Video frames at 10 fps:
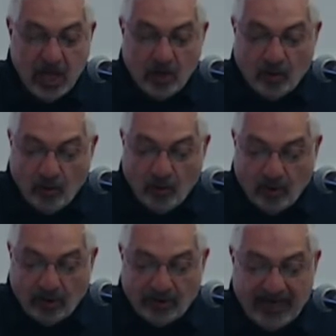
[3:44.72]

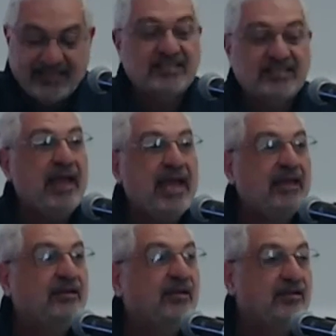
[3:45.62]
or
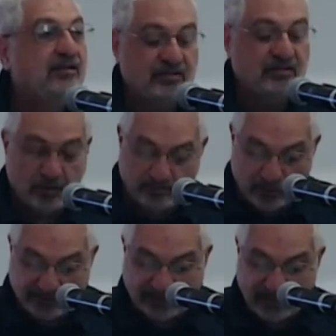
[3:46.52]
expanded so
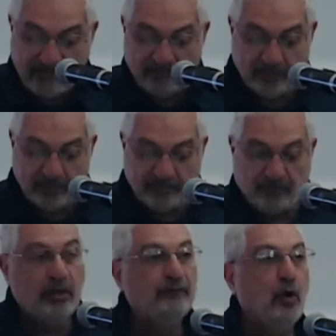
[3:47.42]
broadly to
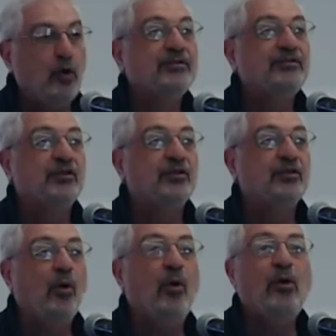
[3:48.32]
involve almost
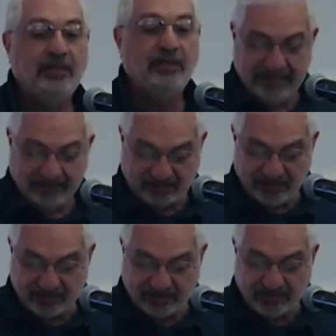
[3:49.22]
all
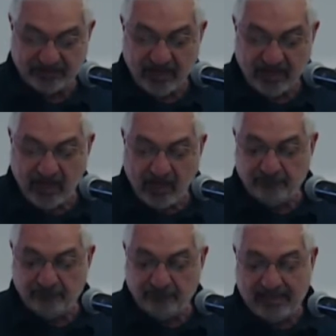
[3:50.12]
instances of
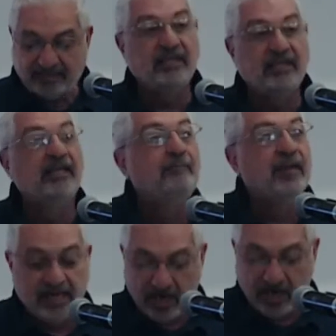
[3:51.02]
mass killing
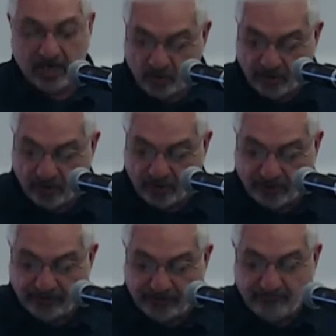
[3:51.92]
in our world.
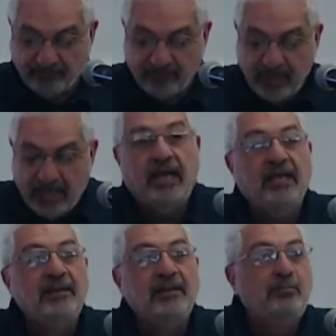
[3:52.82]

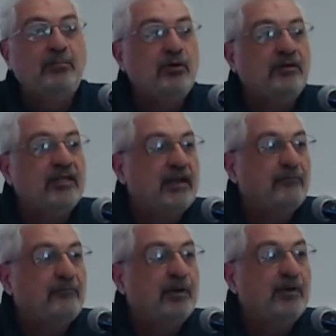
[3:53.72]
Uh, in the book that I've
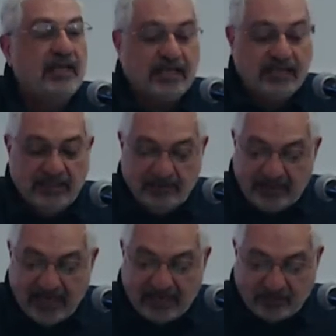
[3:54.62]
written, They Can Live in the
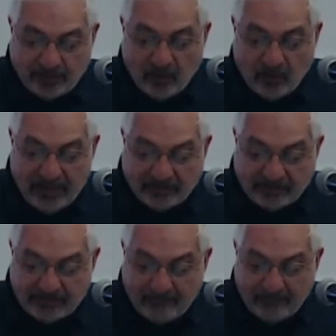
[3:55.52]
Desert But Nowhere
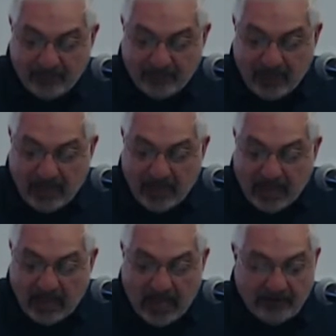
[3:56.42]
Else,
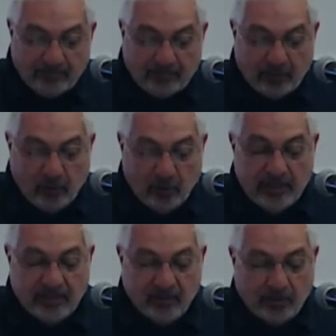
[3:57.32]
uh, I have
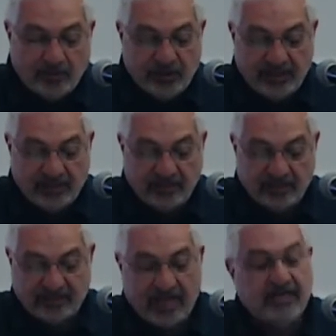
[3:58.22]
employed the word
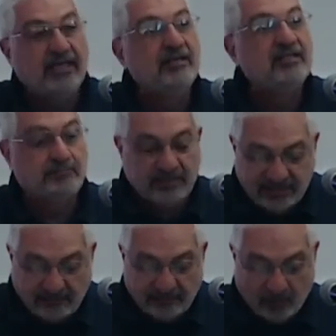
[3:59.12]
genocide in a specific